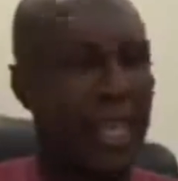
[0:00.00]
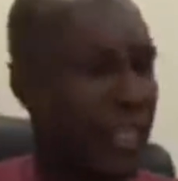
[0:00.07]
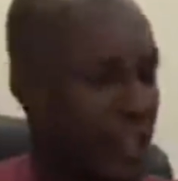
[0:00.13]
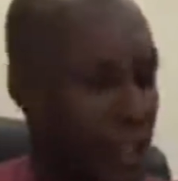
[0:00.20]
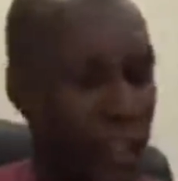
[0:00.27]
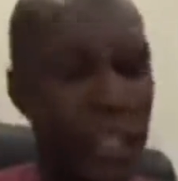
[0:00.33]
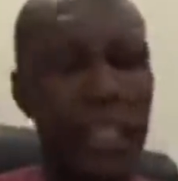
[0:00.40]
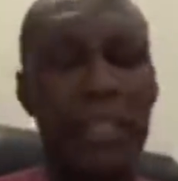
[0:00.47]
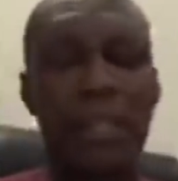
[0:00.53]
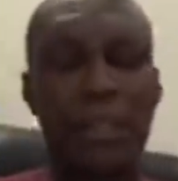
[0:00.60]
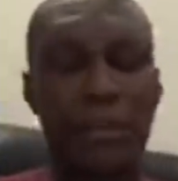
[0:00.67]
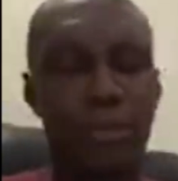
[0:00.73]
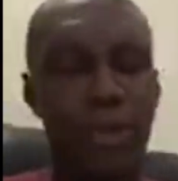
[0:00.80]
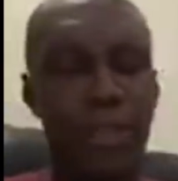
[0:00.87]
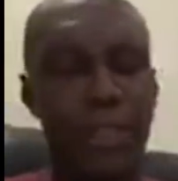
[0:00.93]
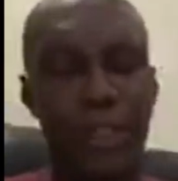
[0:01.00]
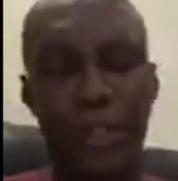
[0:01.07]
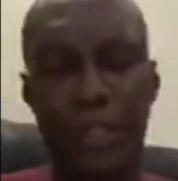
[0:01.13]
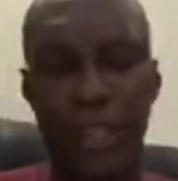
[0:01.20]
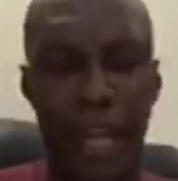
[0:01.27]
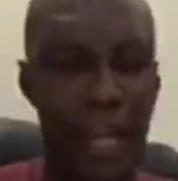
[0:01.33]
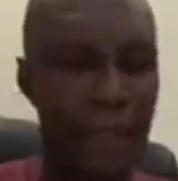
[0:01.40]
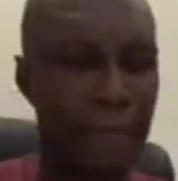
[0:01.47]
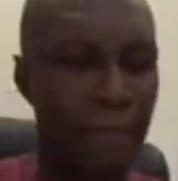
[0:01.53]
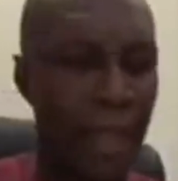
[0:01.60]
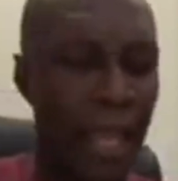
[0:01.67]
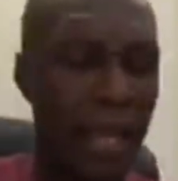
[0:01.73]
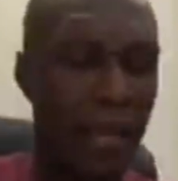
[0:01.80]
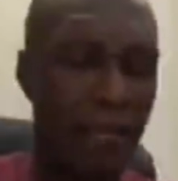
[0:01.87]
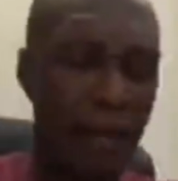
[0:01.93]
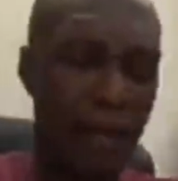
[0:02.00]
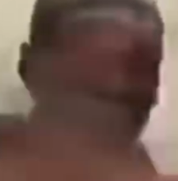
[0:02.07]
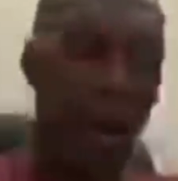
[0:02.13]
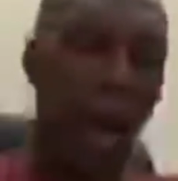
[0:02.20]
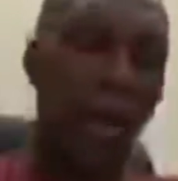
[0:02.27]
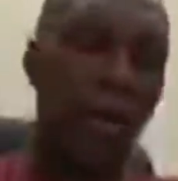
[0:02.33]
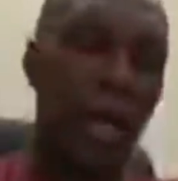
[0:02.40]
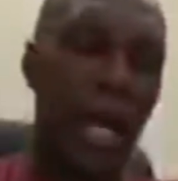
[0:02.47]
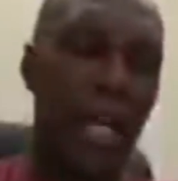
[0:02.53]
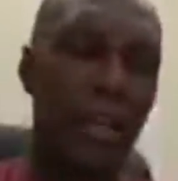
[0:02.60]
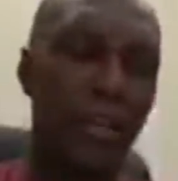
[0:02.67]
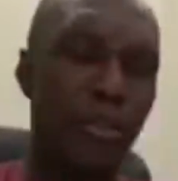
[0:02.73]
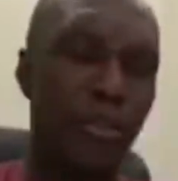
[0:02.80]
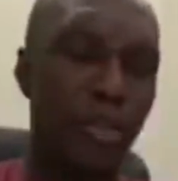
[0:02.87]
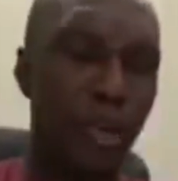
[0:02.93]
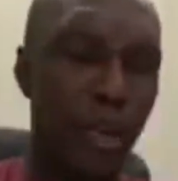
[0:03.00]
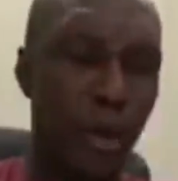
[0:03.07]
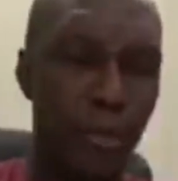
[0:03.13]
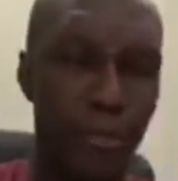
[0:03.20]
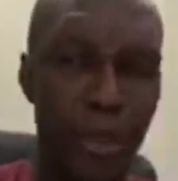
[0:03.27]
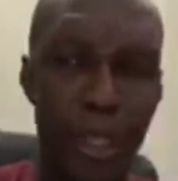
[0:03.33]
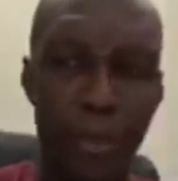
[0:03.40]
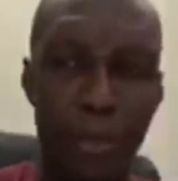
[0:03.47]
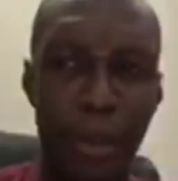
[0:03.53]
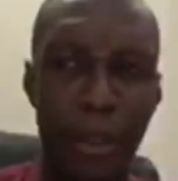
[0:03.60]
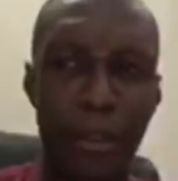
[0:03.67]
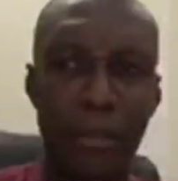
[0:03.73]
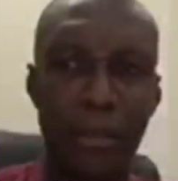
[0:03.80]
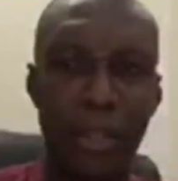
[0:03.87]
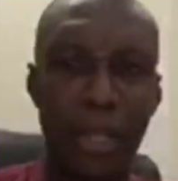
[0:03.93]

In Jesus' precious name. Father, I honor you for your people.